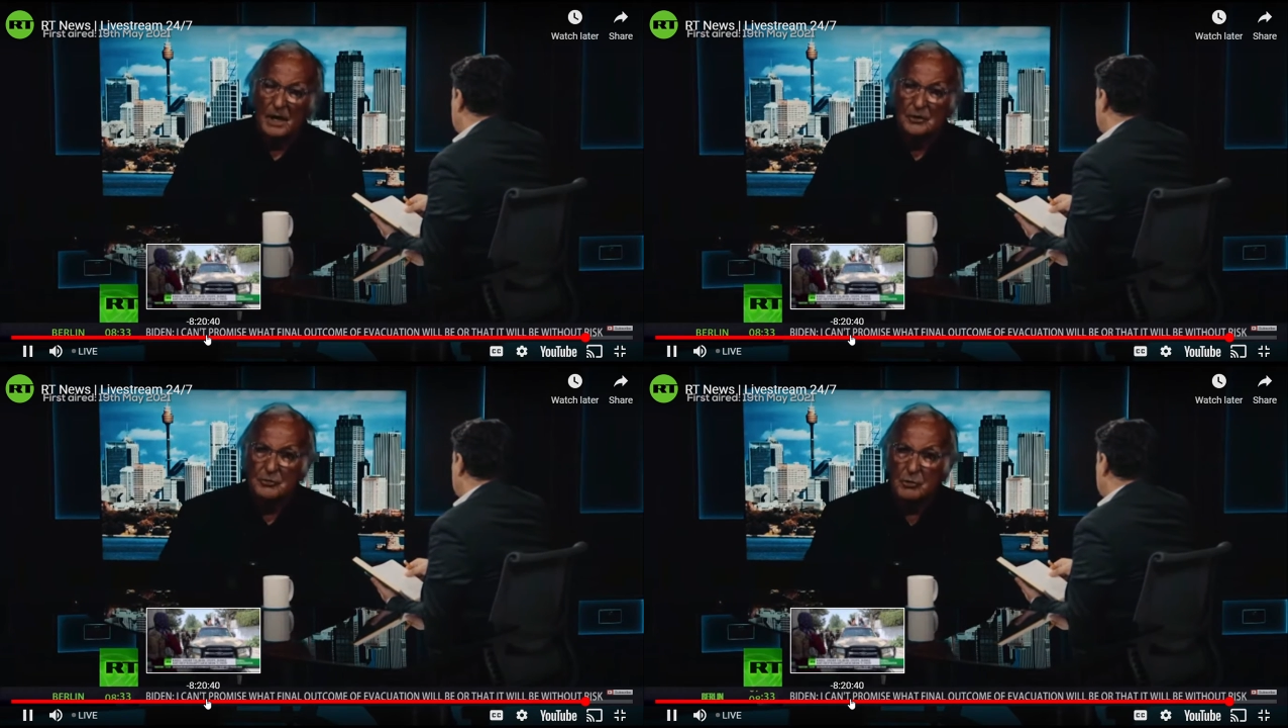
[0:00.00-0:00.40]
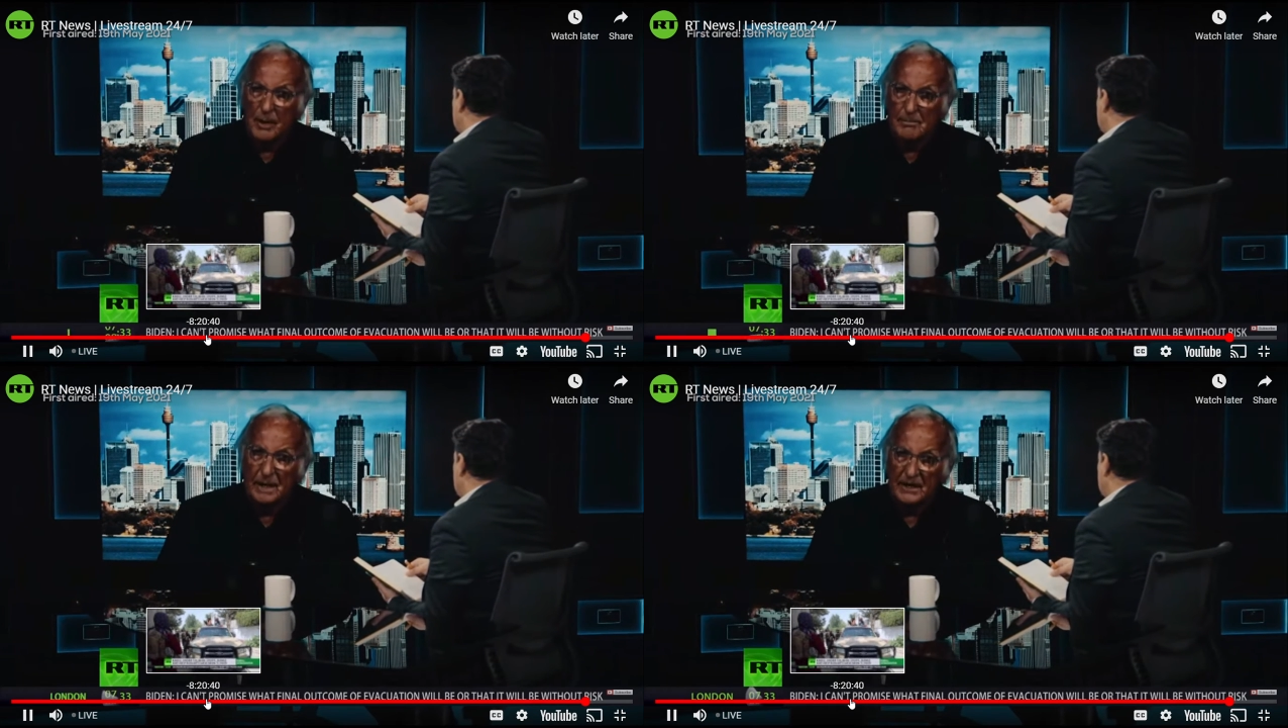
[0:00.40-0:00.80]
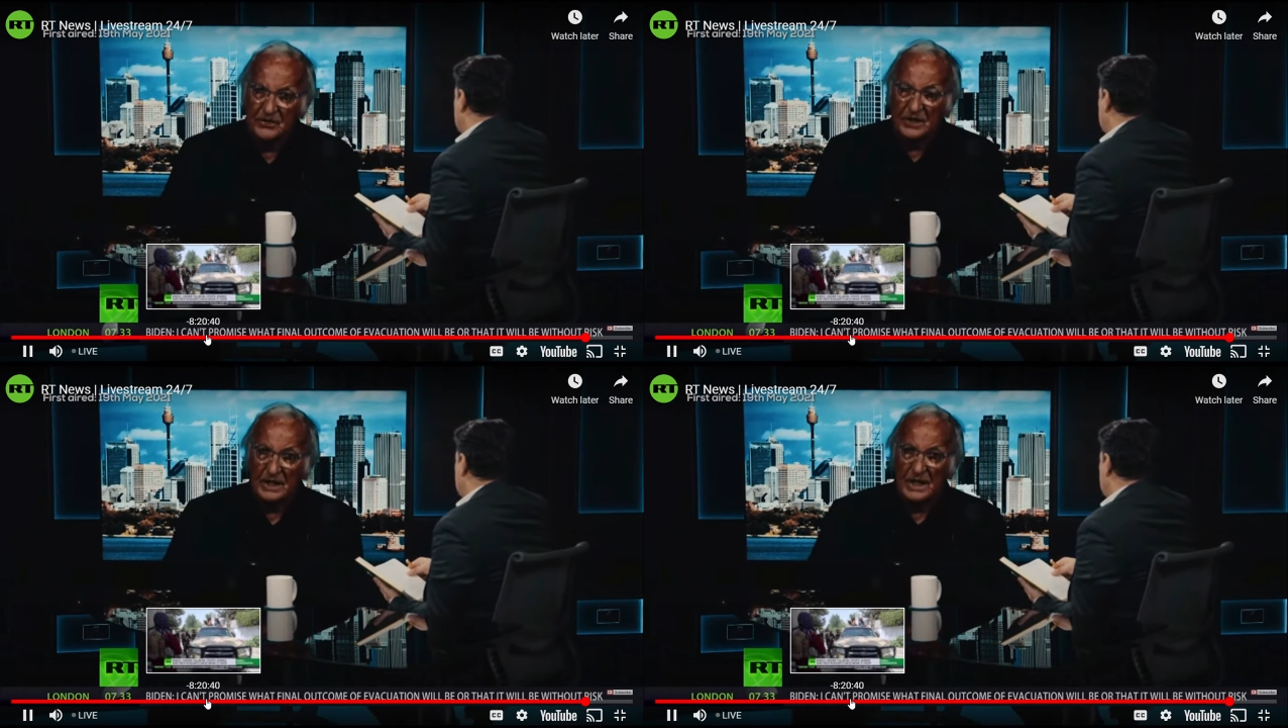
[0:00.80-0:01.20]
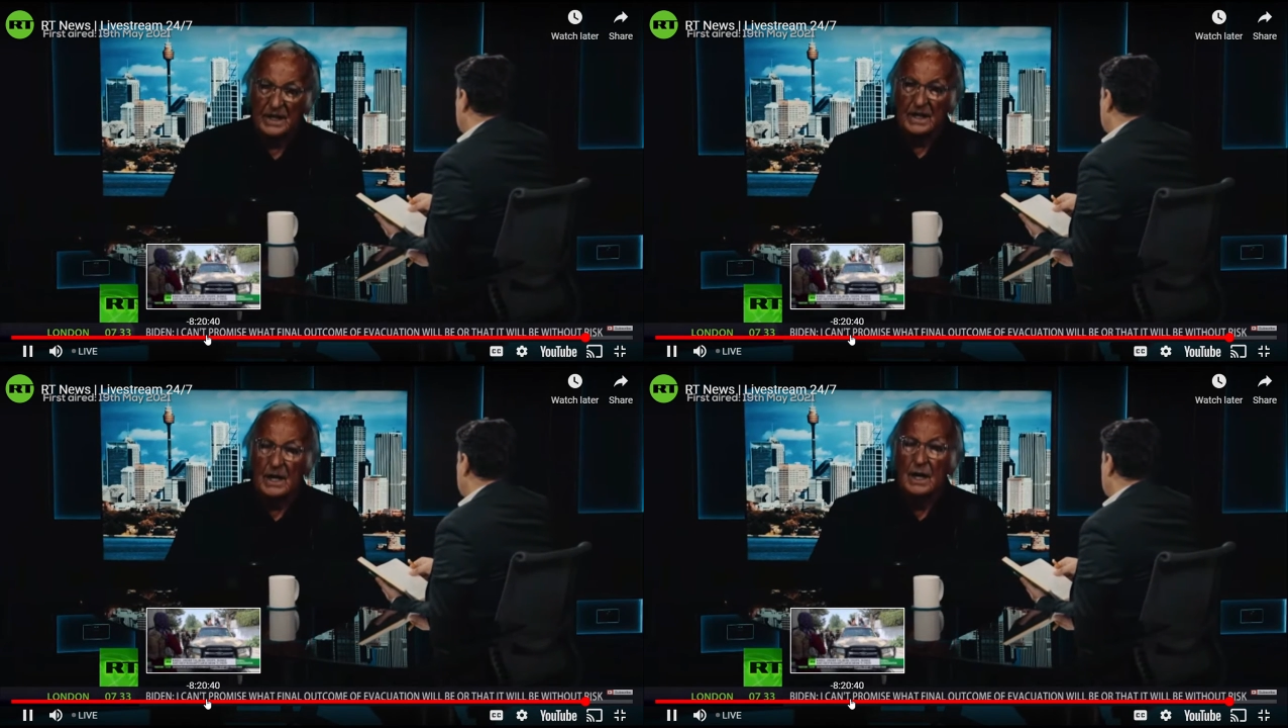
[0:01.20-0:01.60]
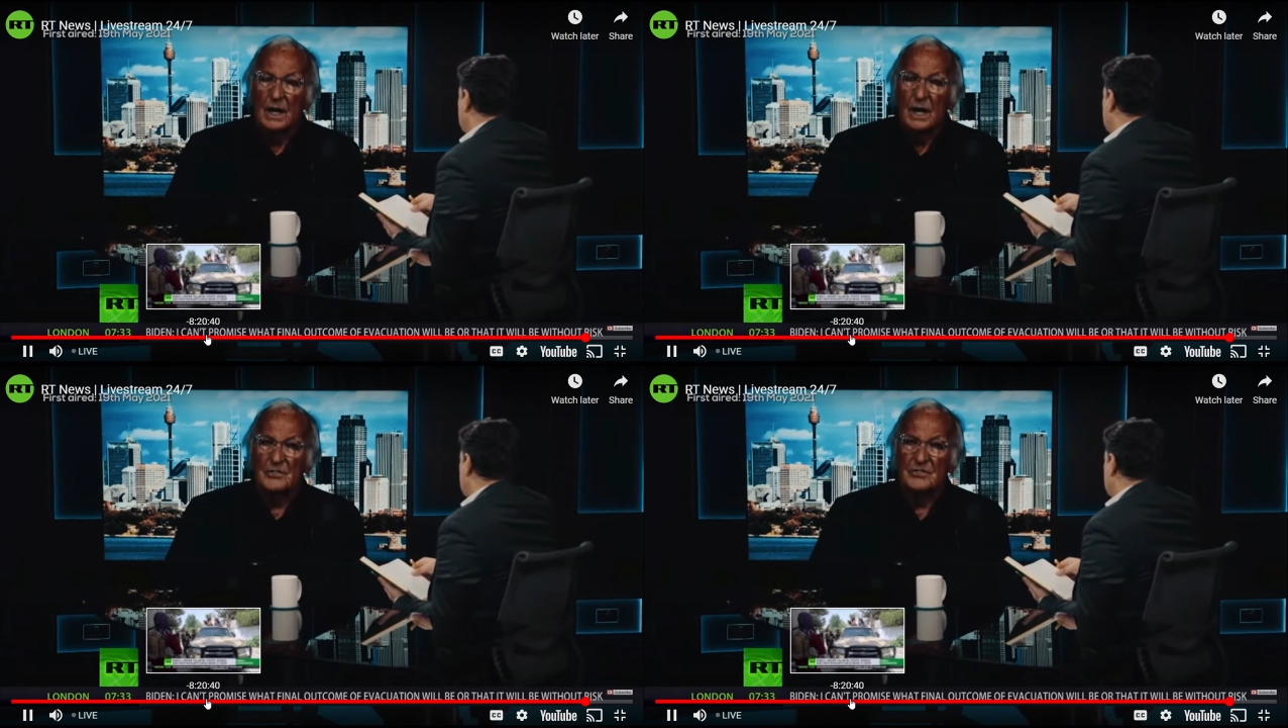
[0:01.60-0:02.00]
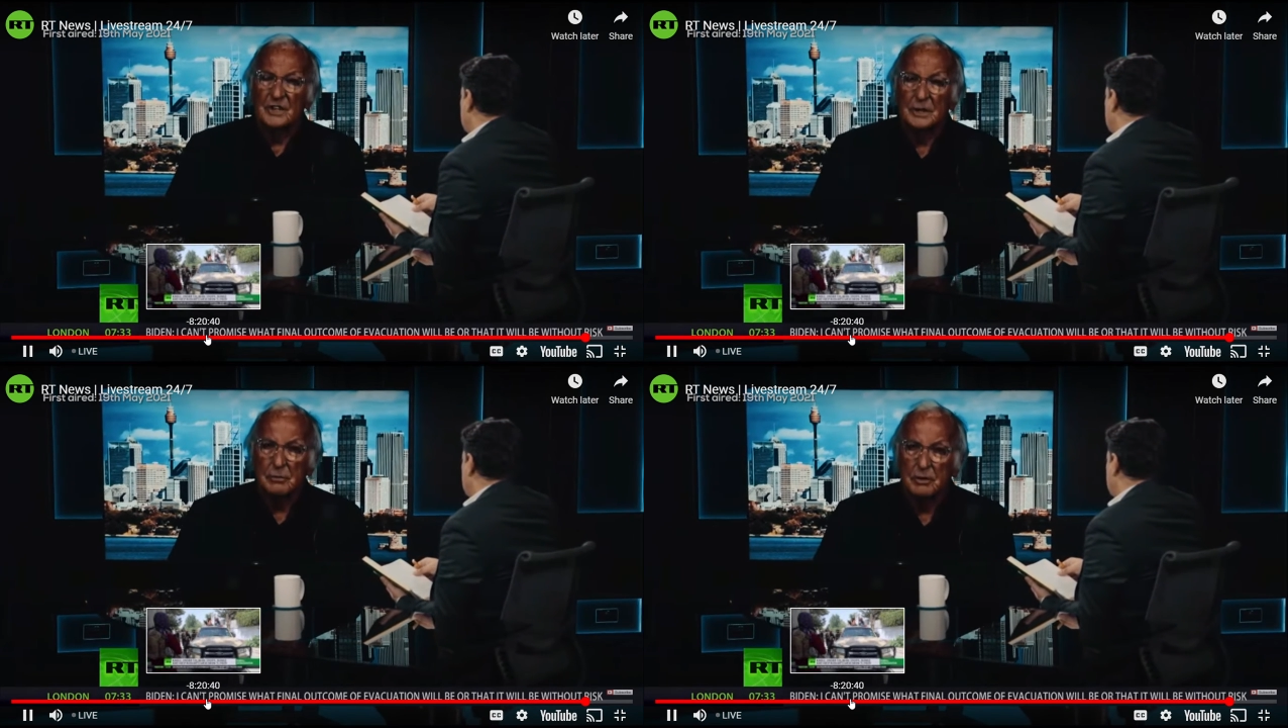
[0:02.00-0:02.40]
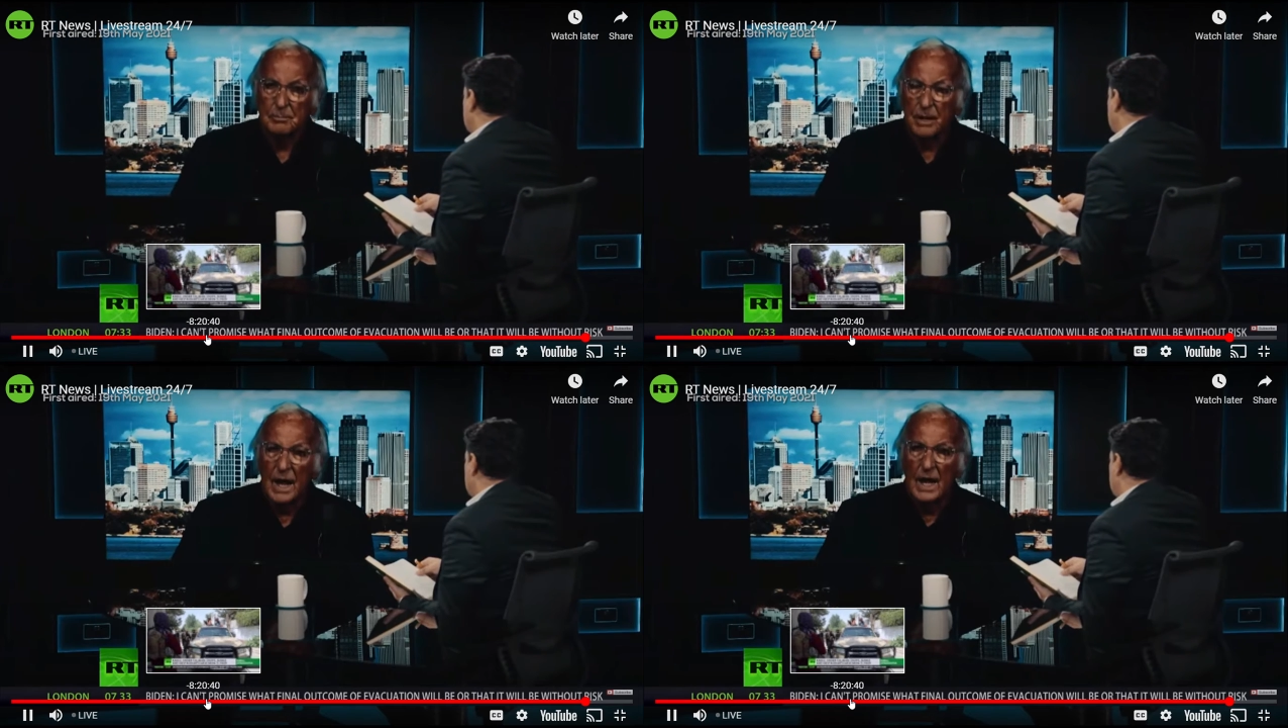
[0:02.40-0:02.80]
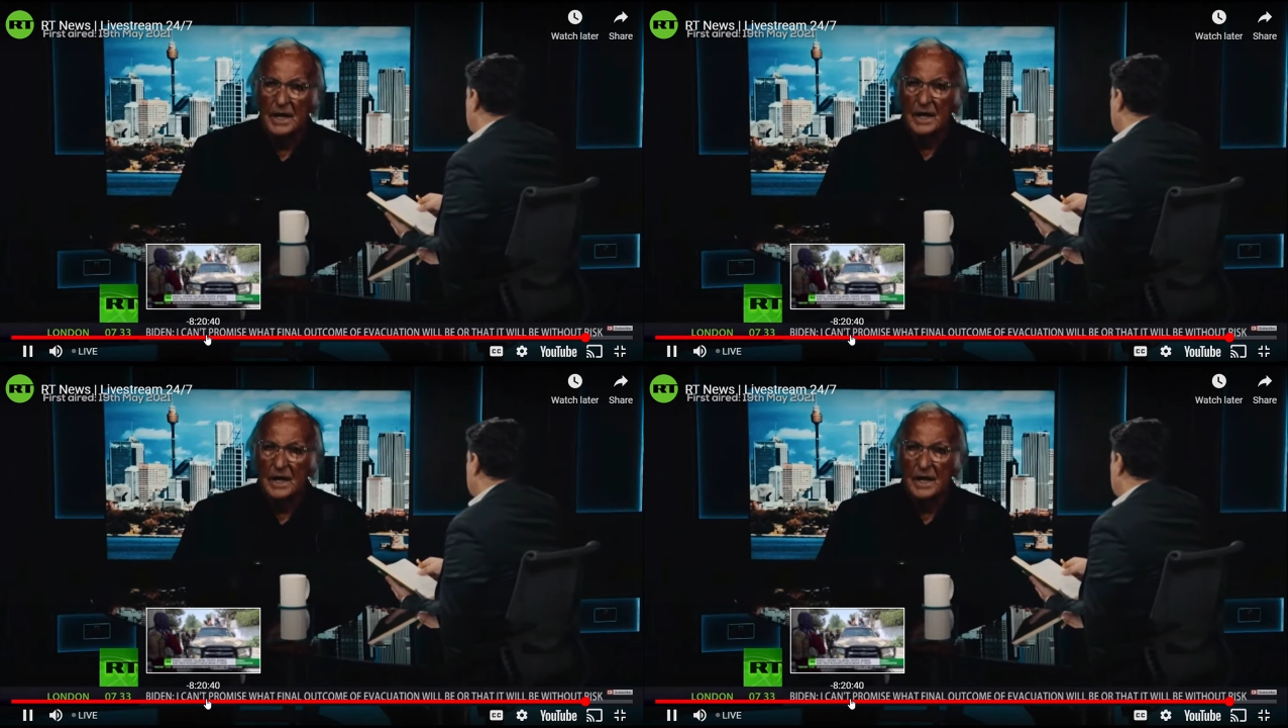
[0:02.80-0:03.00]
drew up basically a secret plan,